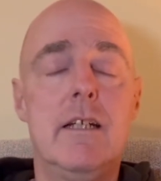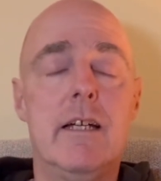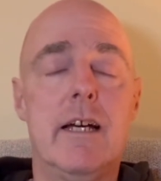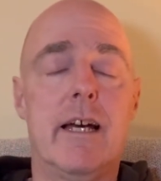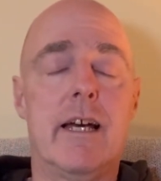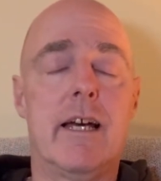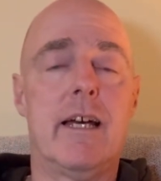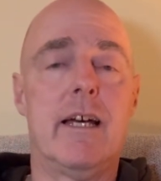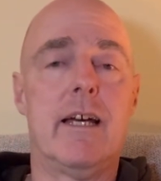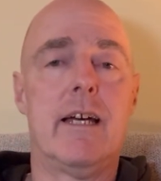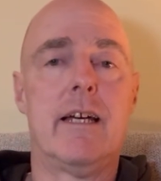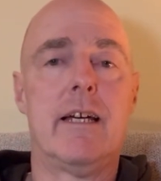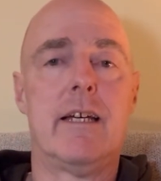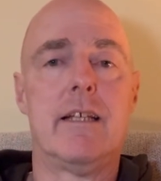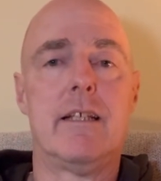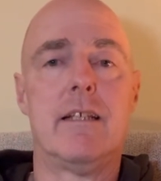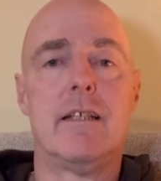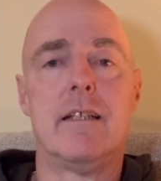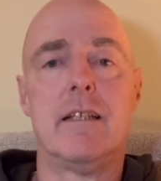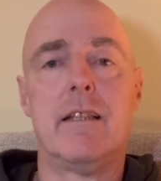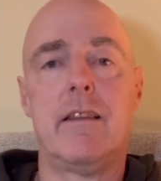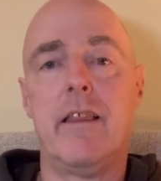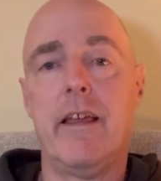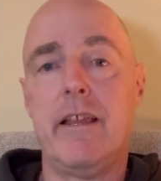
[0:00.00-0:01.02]

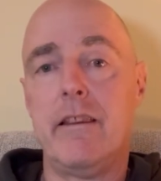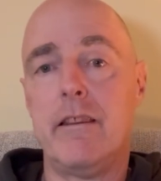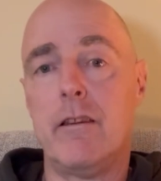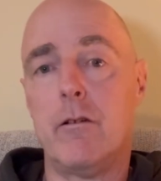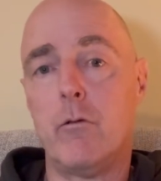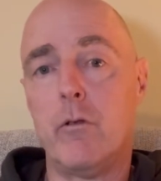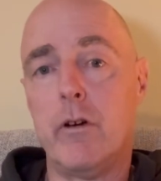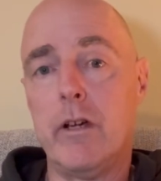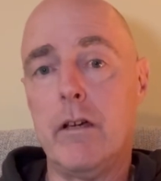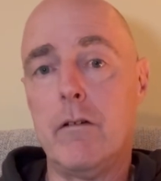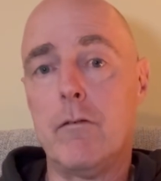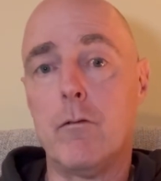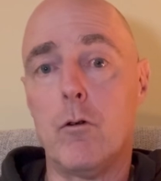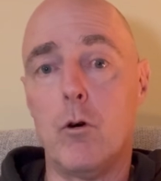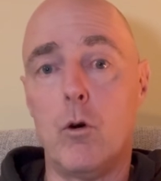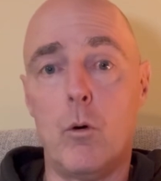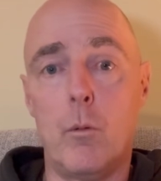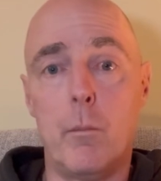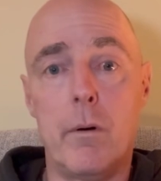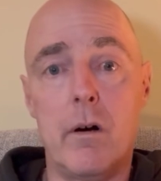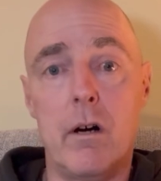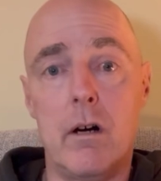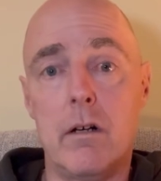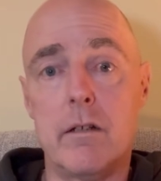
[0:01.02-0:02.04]
and then the Reform
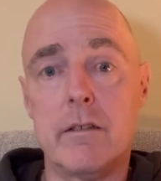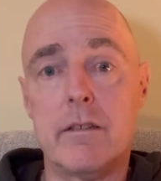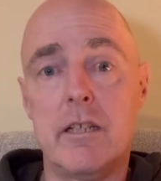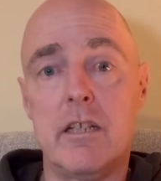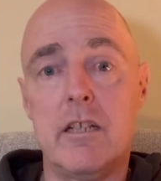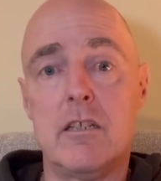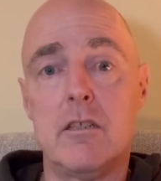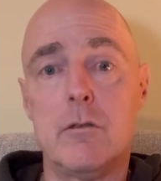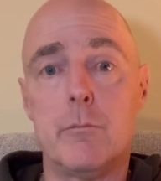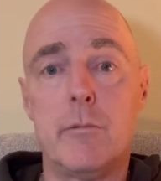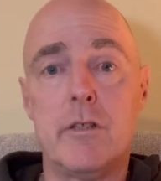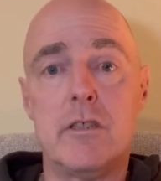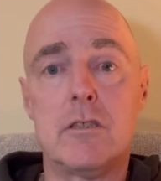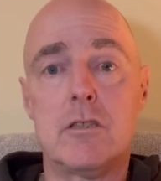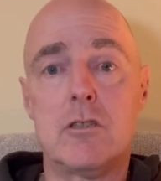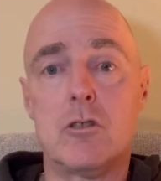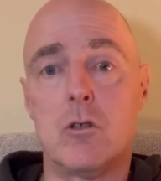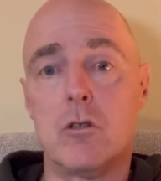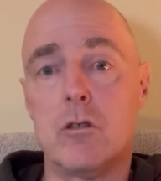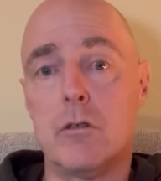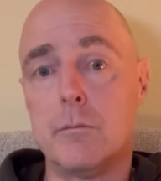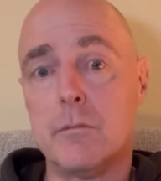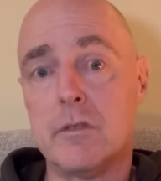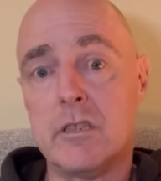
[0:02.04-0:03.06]
Party could be a
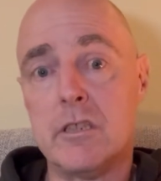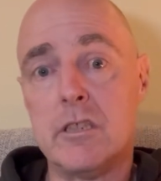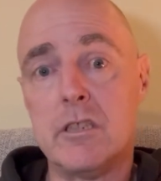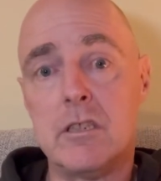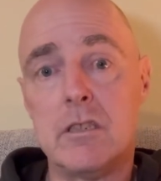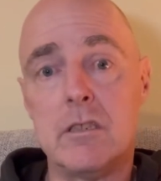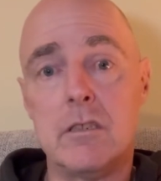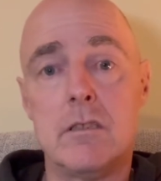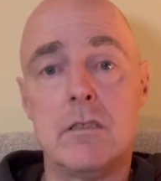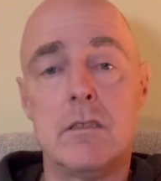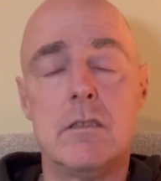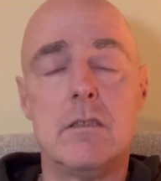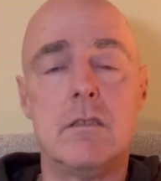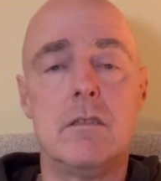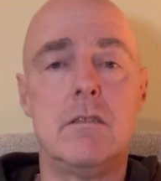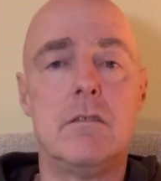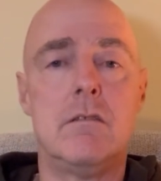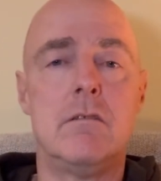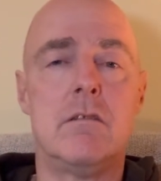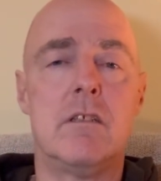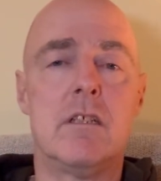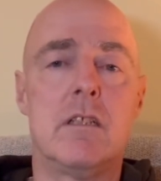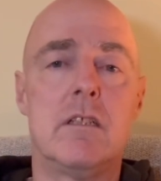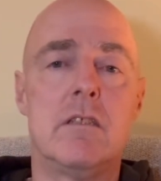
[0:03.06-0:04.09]
strong opposition
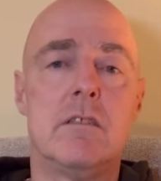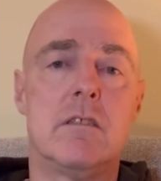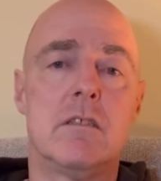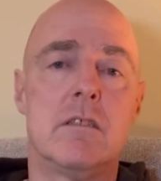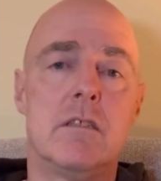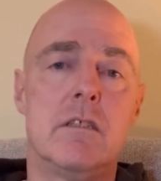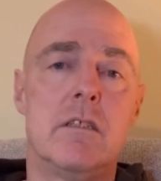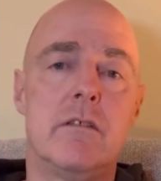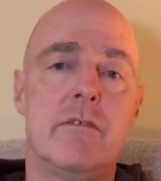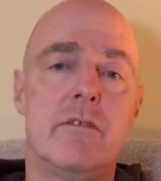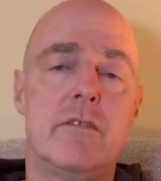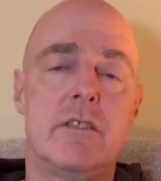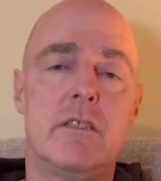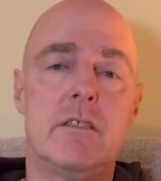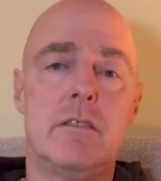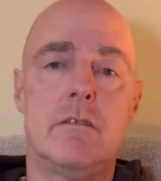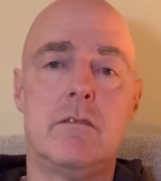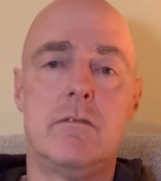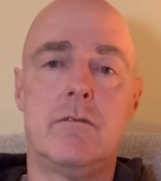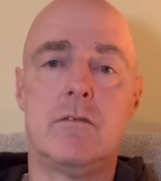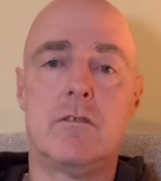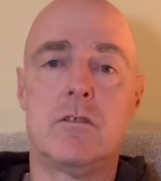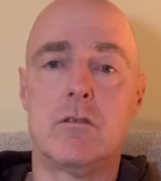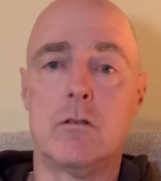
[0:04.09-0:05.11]
to the
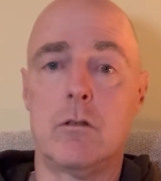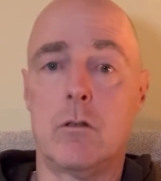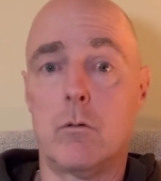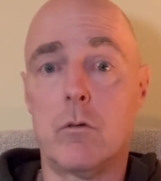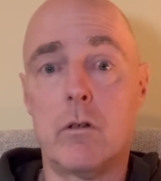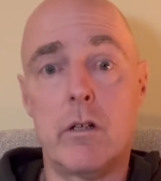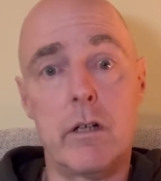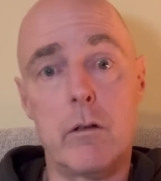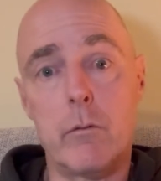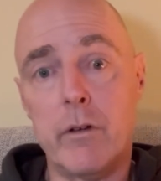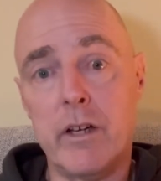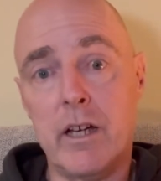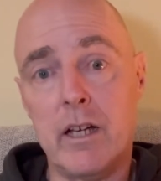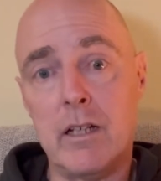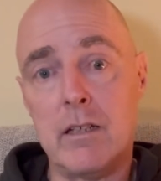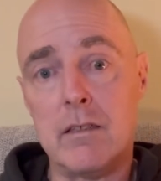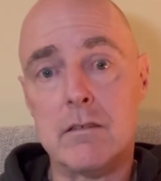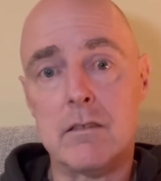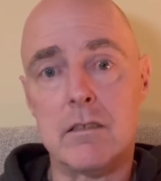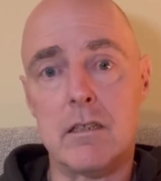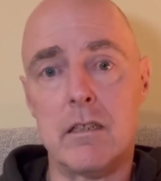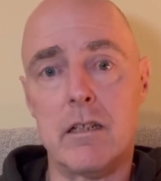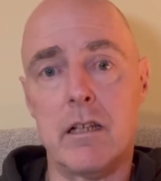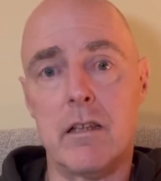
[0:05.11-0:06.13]
Conservatives on the right wing
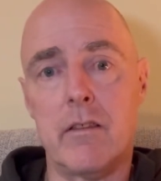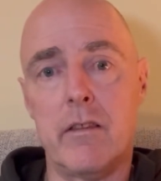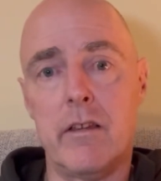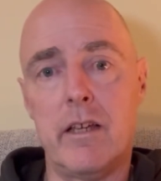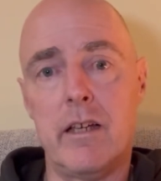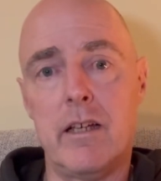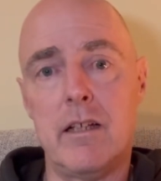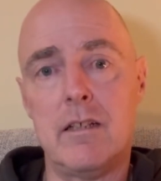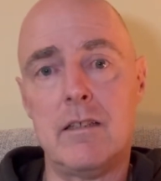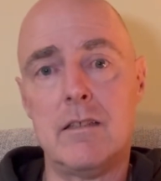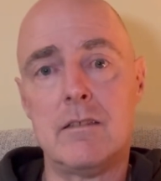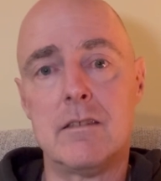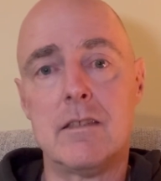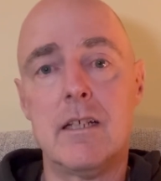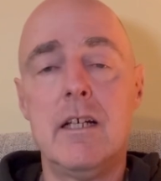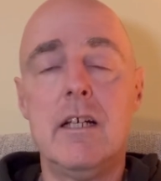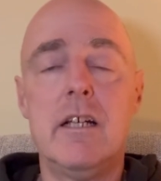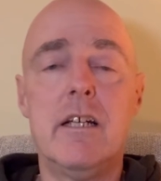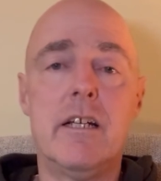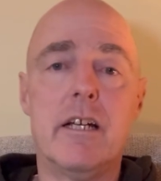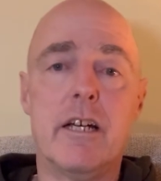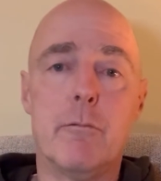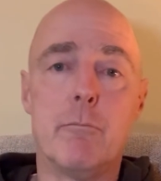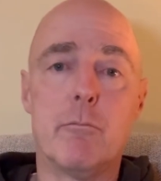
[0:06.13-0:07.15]
side of things,
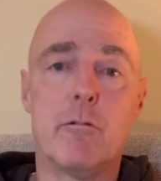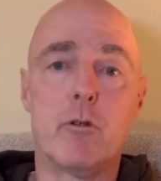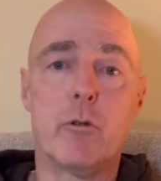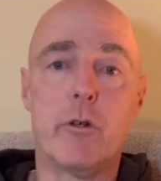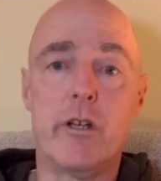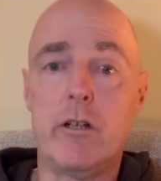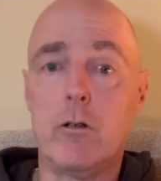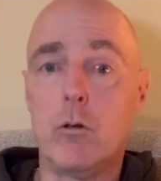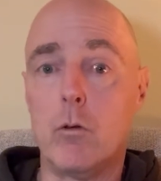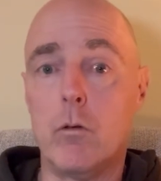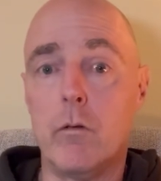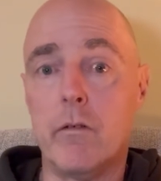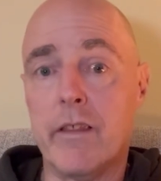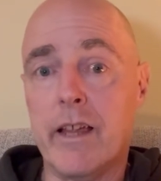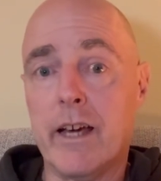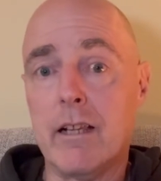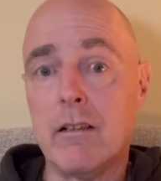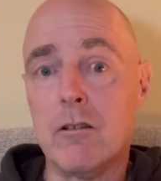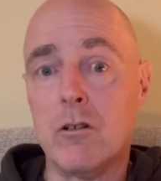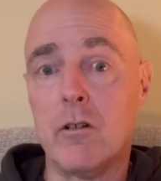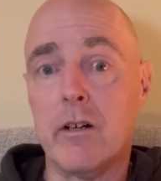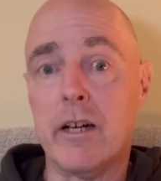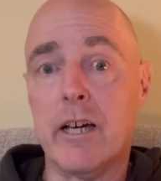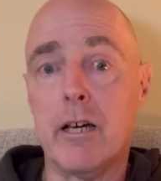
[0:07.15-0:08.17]
and between all of that
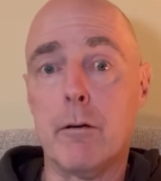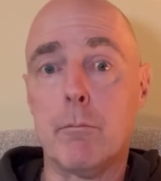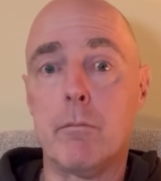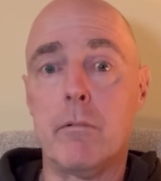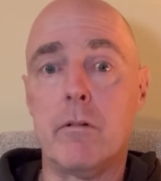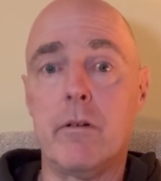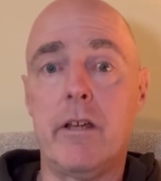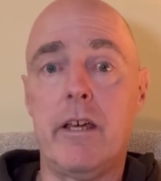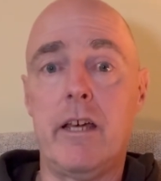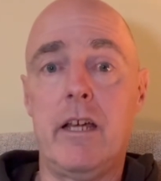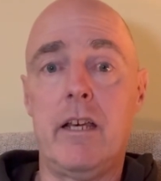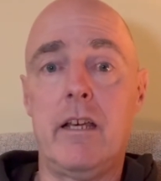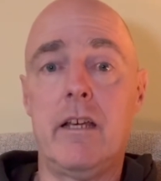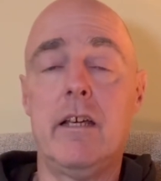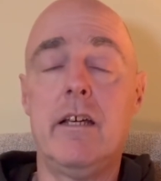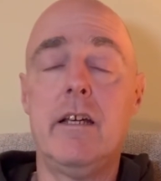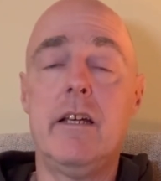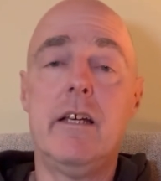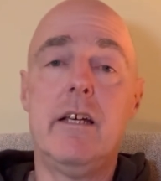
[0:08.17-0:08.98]
lot happening,